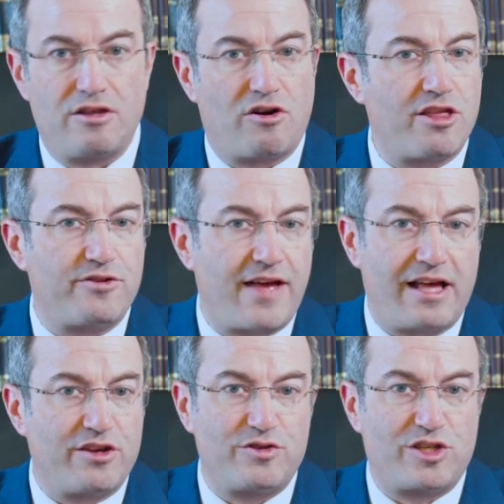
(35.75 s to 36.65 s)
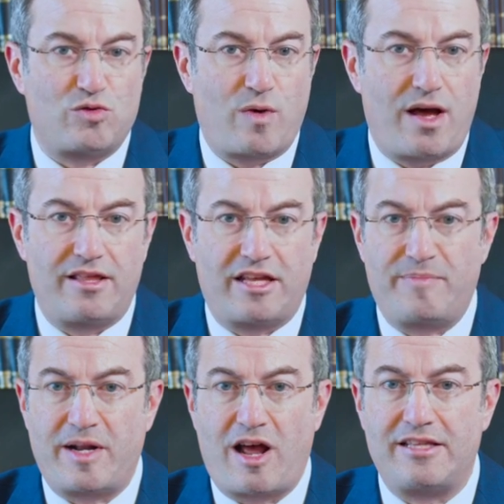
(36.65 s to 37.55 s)
There are other values as well that
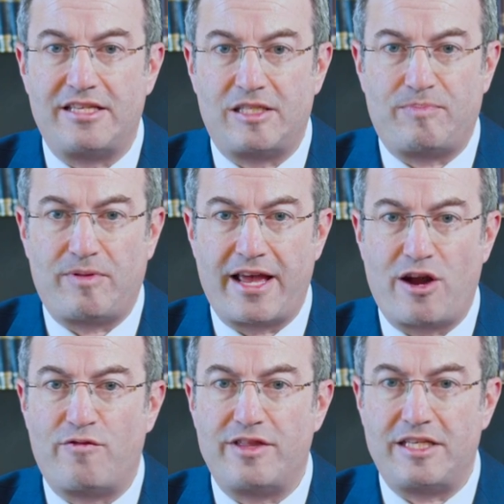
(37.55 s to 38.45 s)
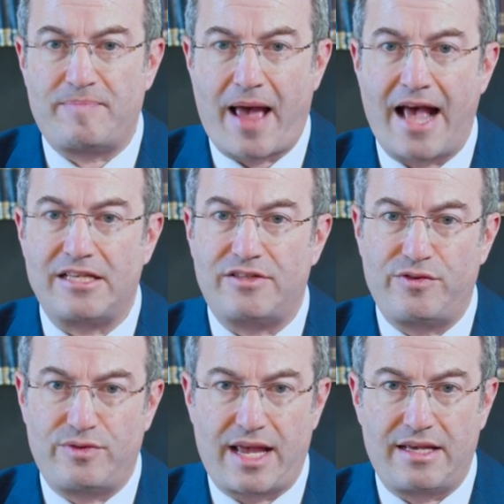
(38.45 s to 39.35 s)
have been on display over these past
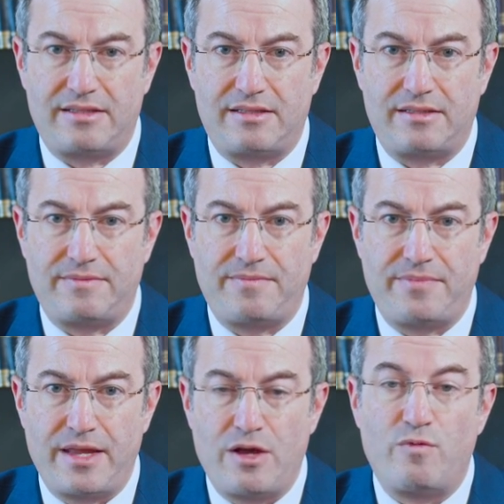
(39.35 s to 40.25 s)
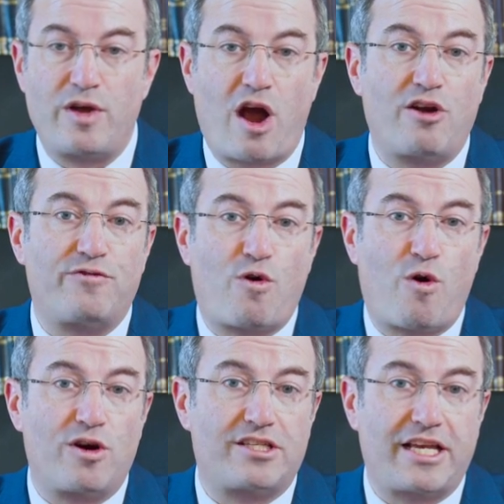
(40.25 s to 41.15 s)
few days. We are, of
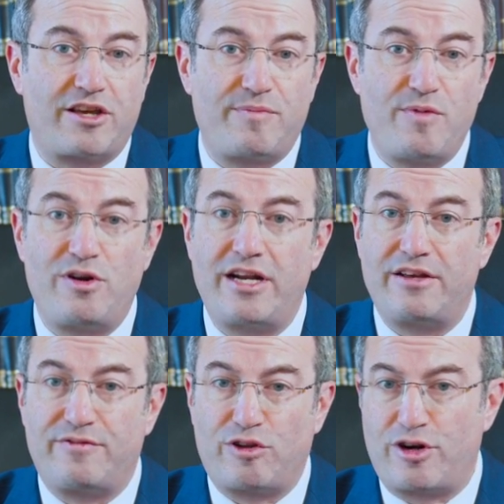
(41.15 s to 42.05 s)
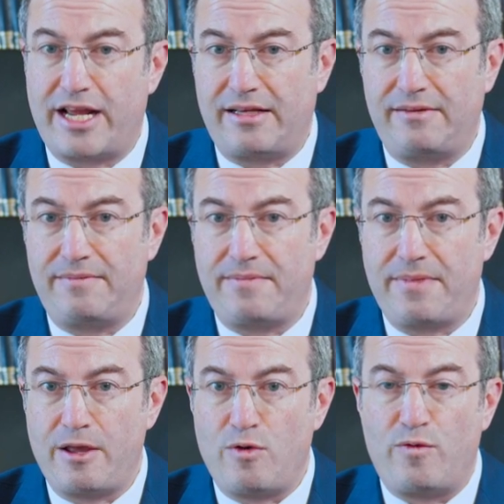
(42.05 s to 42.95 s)
course, a community of learning.
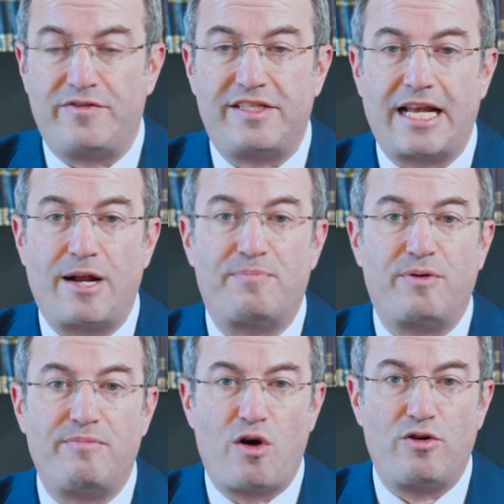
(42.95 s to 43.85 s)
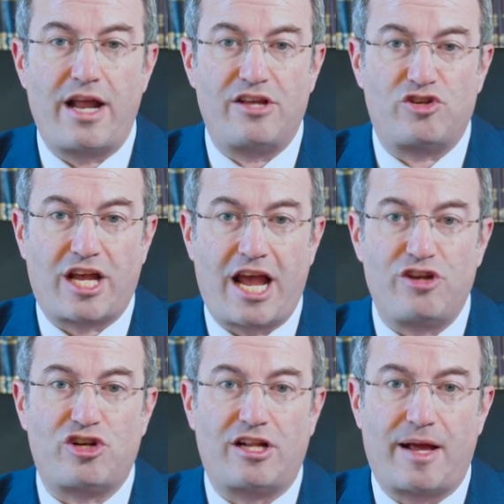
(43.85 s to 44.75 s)
We've set up remote
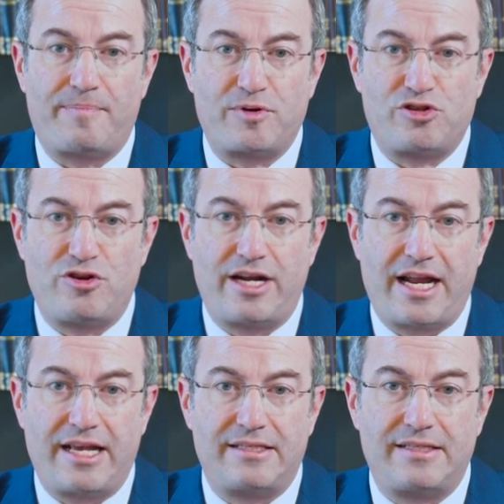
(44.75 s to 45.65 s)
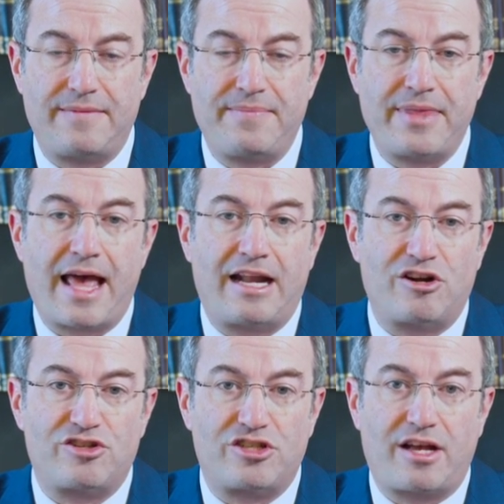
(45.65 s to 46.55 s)
educational opportunities, and
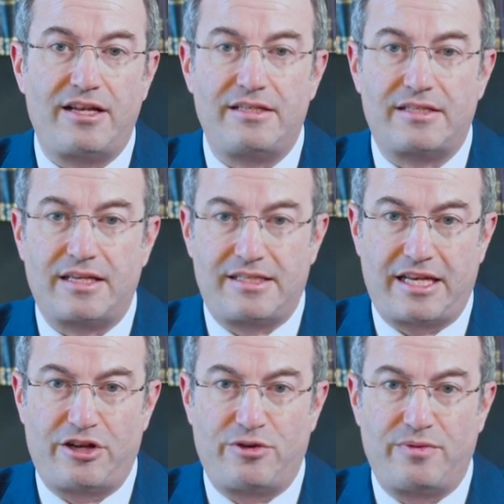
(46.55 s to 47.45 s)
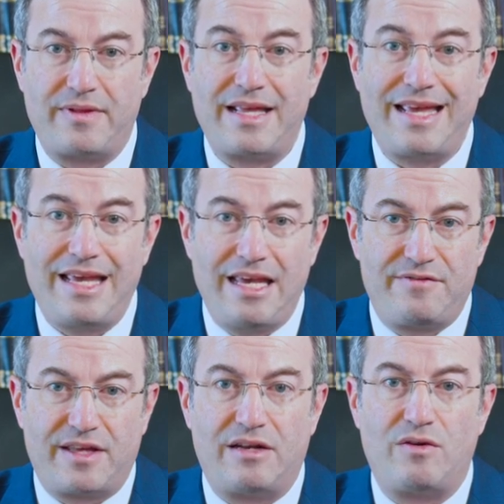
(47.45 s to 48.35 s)
our studies continue
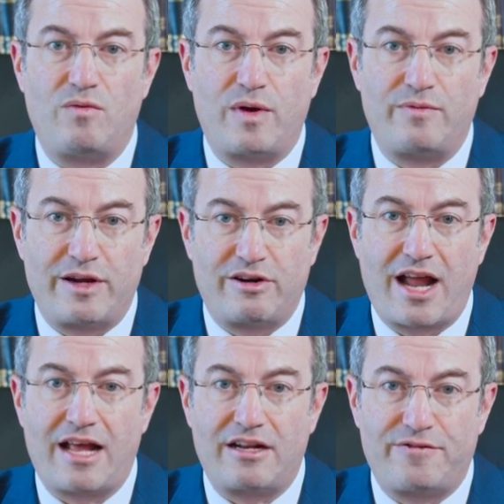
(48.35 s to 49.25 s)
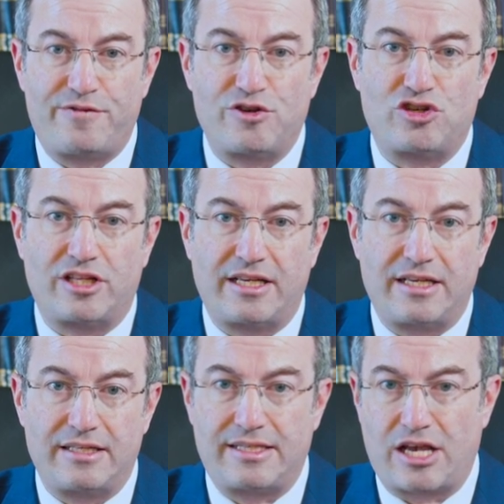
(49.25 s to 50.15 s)
even when we are not
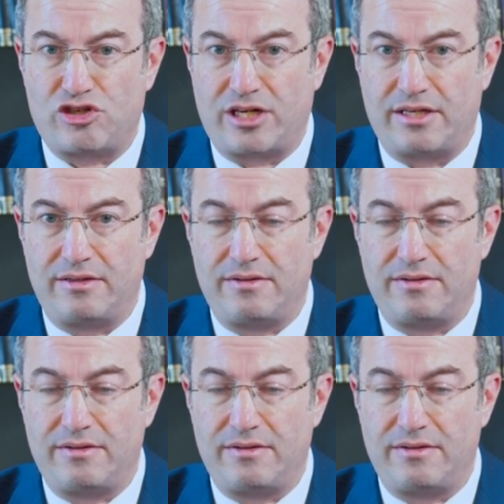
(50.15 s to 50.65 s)
officially in session.